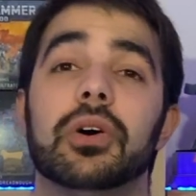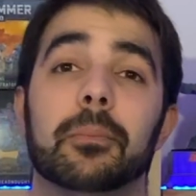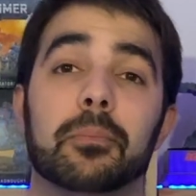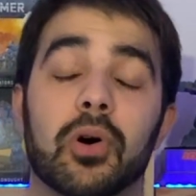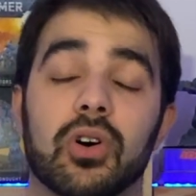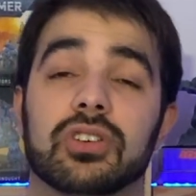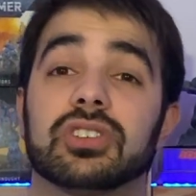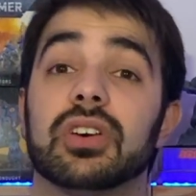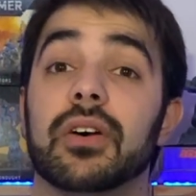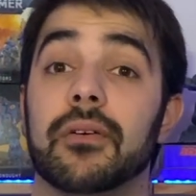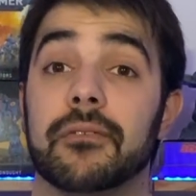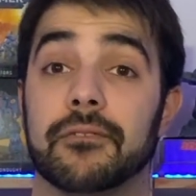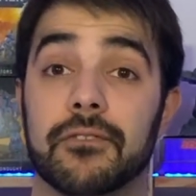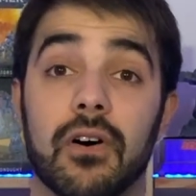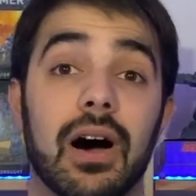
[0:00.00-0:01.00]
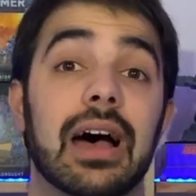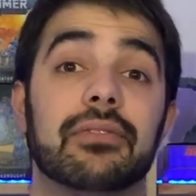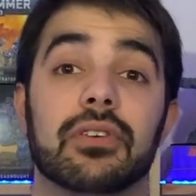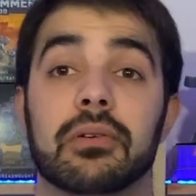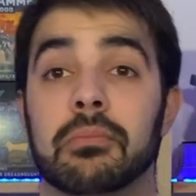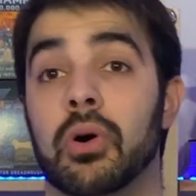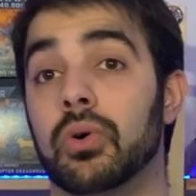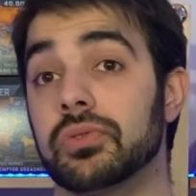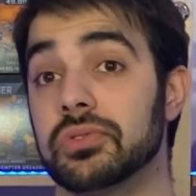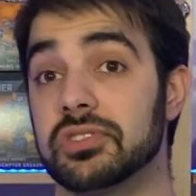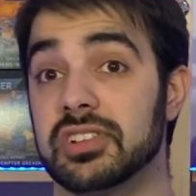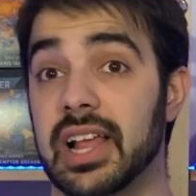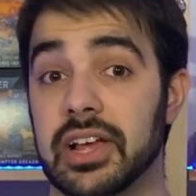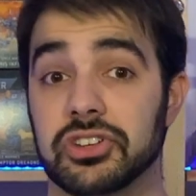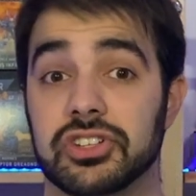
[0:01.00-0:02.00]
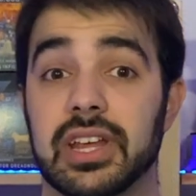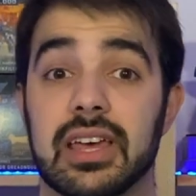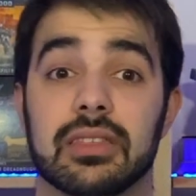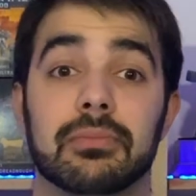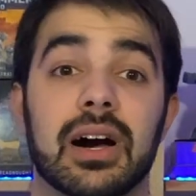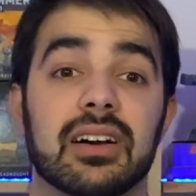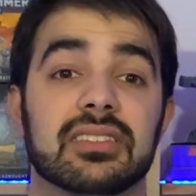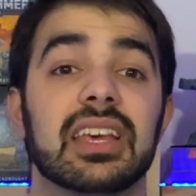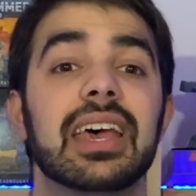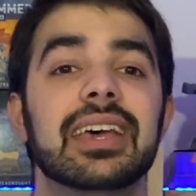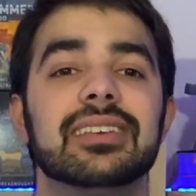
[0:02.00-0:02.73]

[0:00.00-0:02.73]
box of 5 Immortals/Deathmarks,